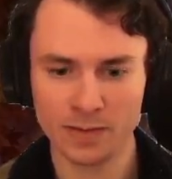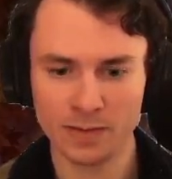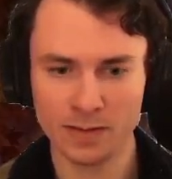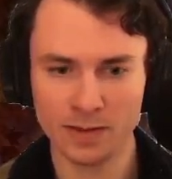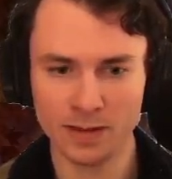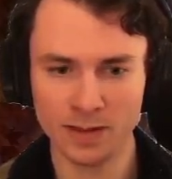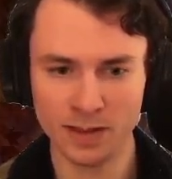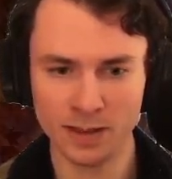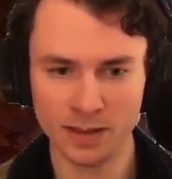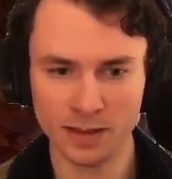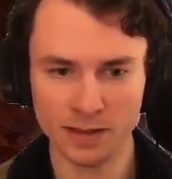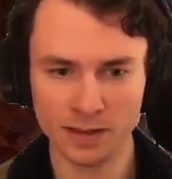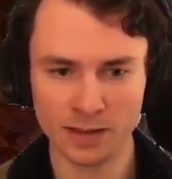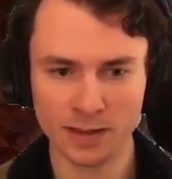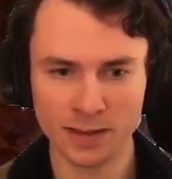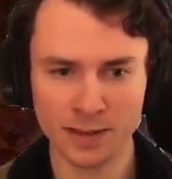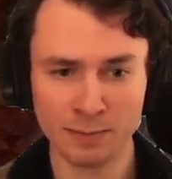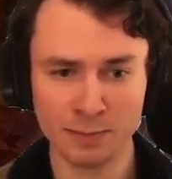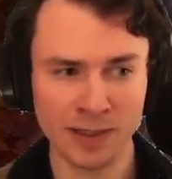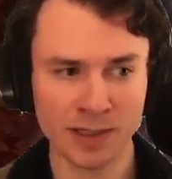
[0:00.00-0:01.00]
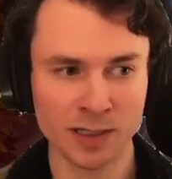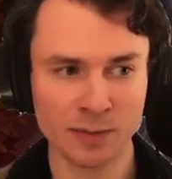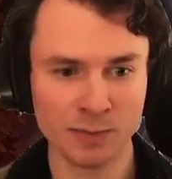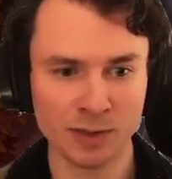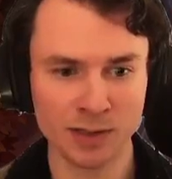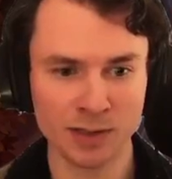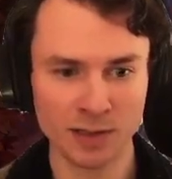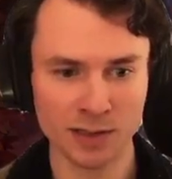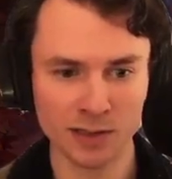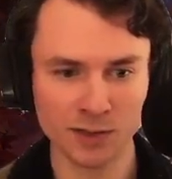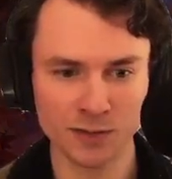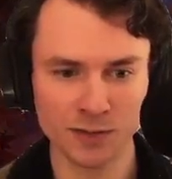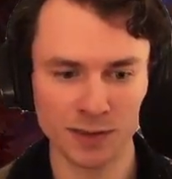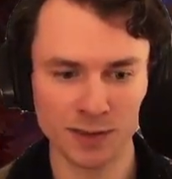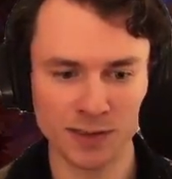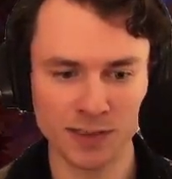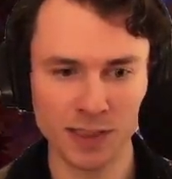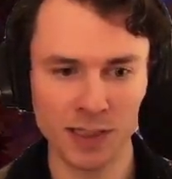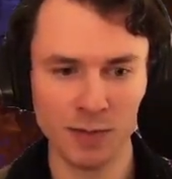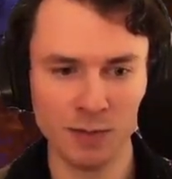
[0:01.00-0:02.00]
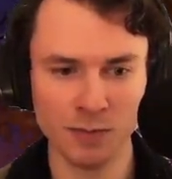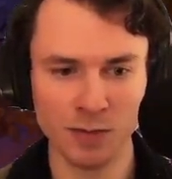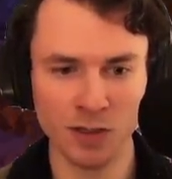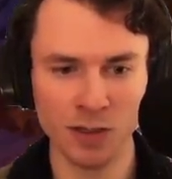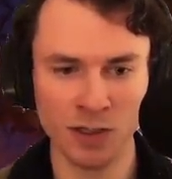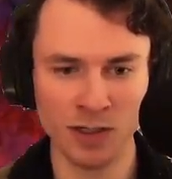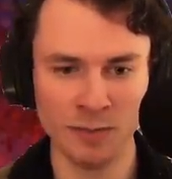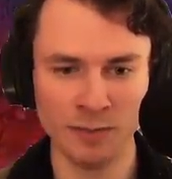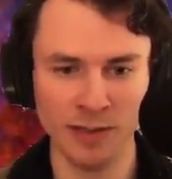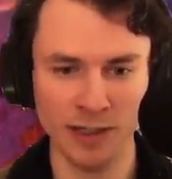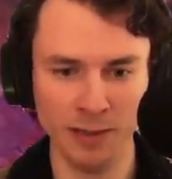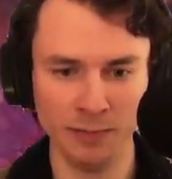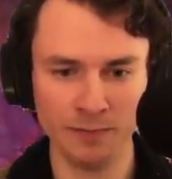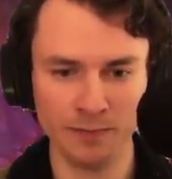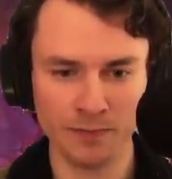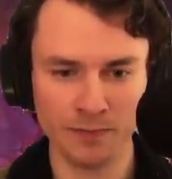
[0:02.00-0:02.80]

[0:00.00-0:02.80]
And pick up the curse for the team. Oh, I'm dead.